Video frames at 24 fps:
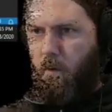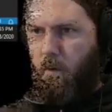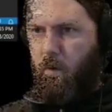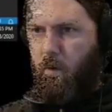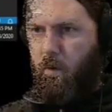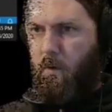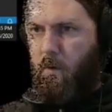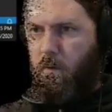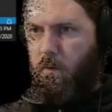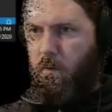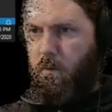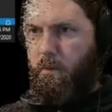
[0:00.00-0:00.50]

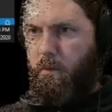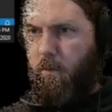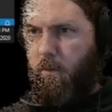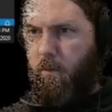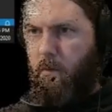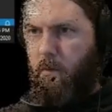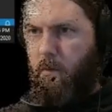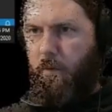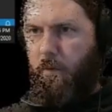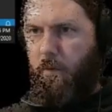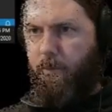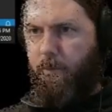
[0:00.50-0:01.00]
Let's do
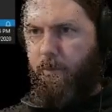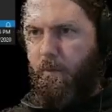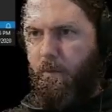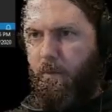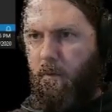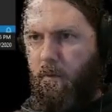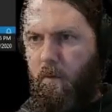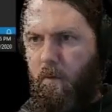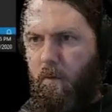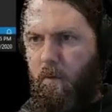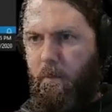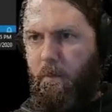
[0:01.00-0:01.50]
a
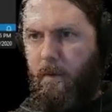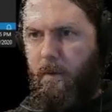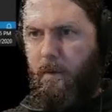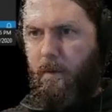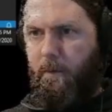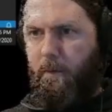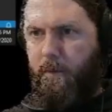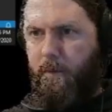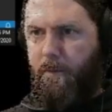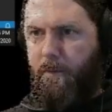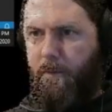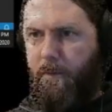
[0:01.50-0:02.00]
format
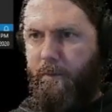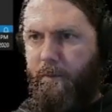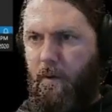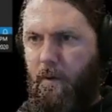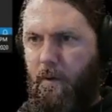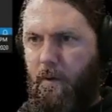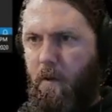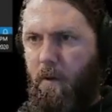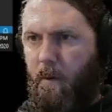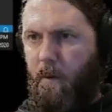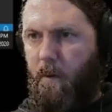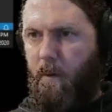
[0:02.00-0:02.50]
and
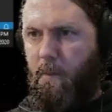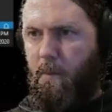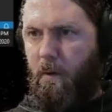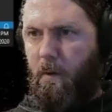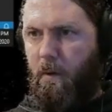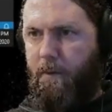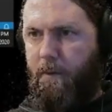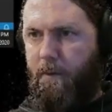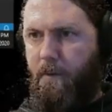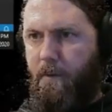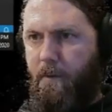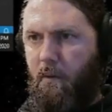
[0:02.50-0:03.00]
say
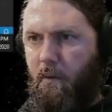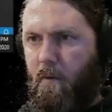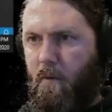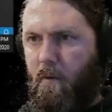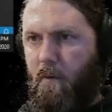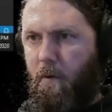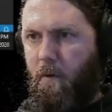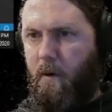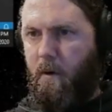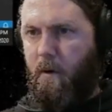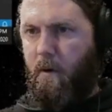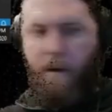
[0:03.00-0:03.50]
base
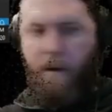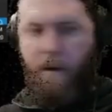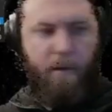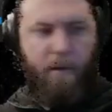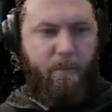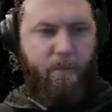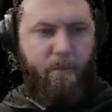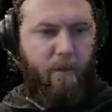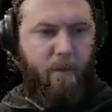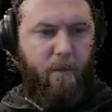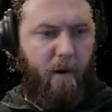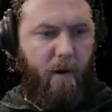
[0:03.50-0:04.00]
URI
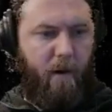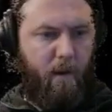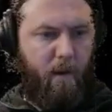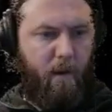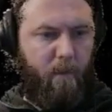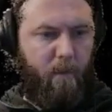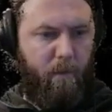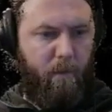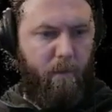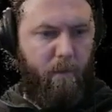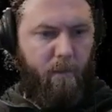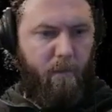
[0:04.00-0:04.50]

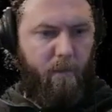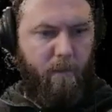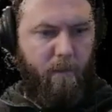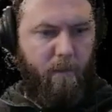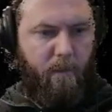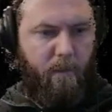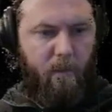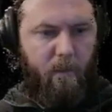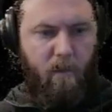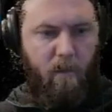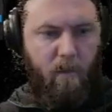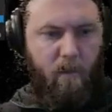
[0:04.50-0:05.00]
fragment.
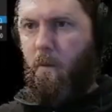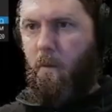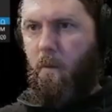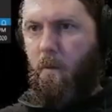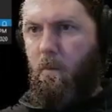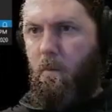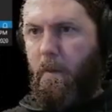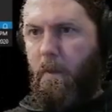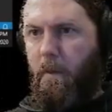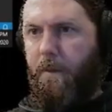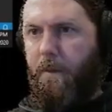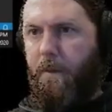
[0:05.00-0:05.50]

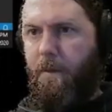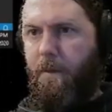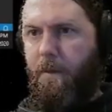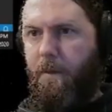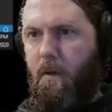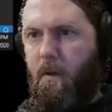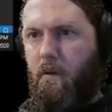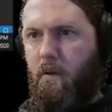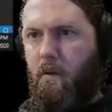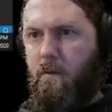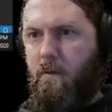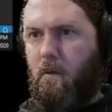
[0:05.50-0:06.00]
Method
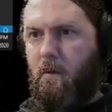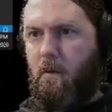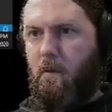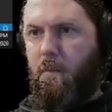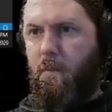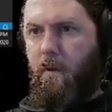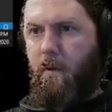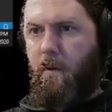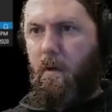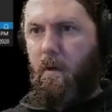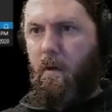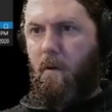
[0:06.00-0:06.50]
should
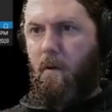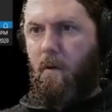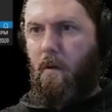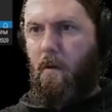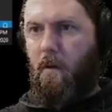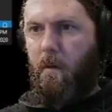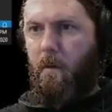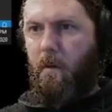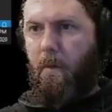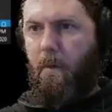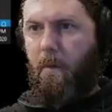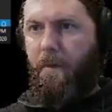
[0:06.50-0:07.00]
be
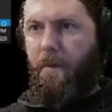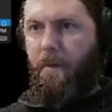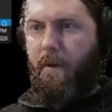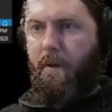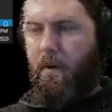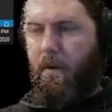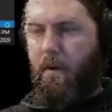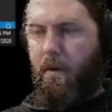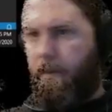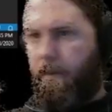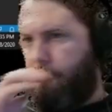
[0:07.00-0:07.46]
$method.